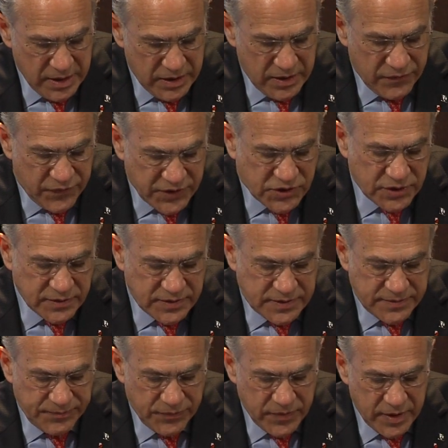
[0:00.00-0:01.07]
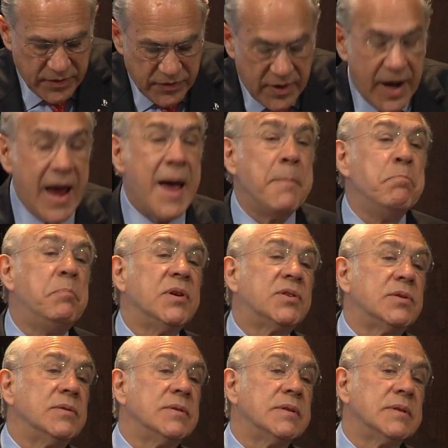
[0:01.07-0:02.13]
their visions, their
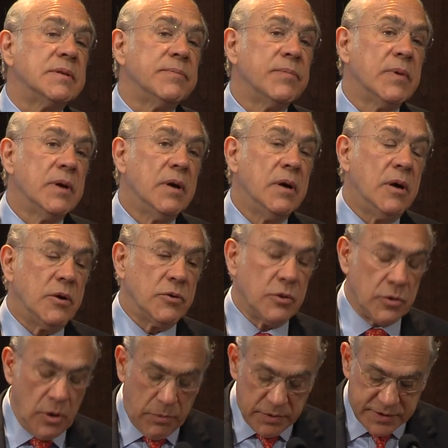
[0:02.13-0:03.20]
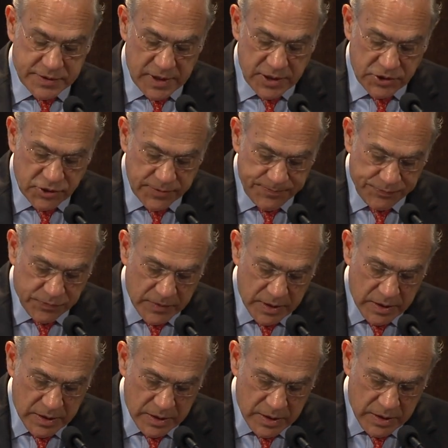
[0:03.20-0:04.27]
ambitions on the global stage.
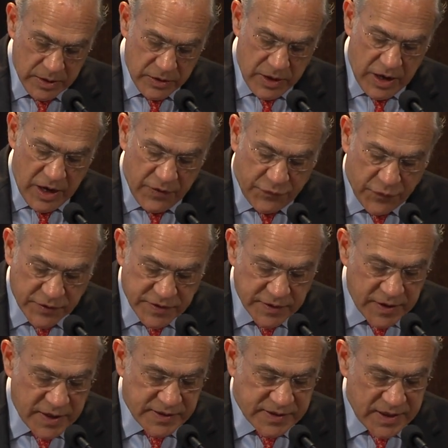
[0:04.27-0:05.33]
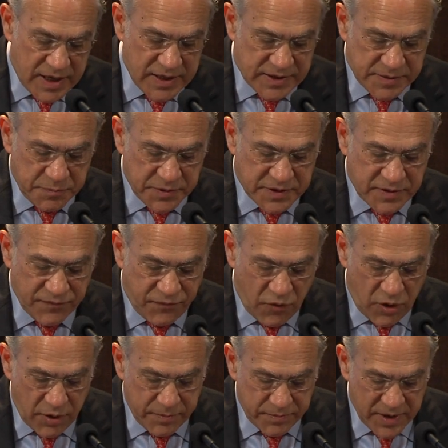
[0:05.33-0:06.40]
Their efforts and insights must
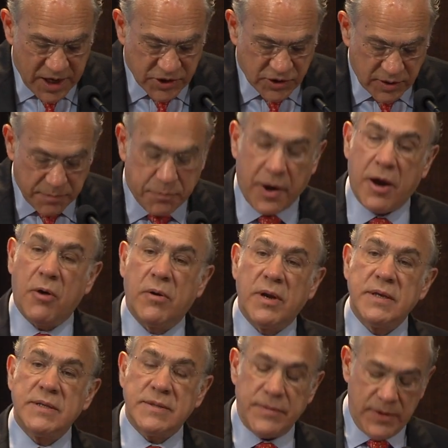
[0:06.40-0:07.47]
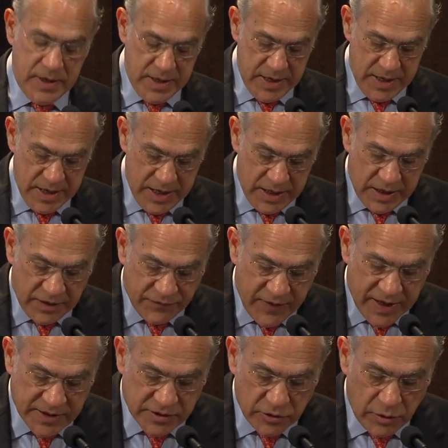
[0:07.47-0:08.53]
inform national priorities and
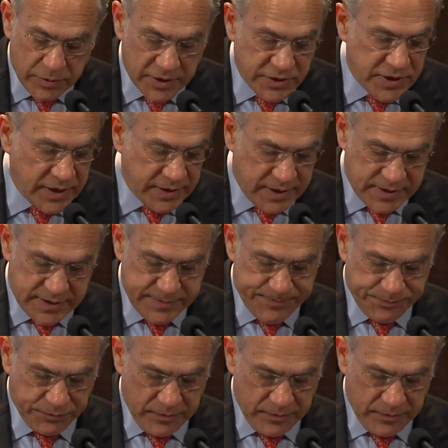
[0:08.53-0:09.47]
advance global agendas.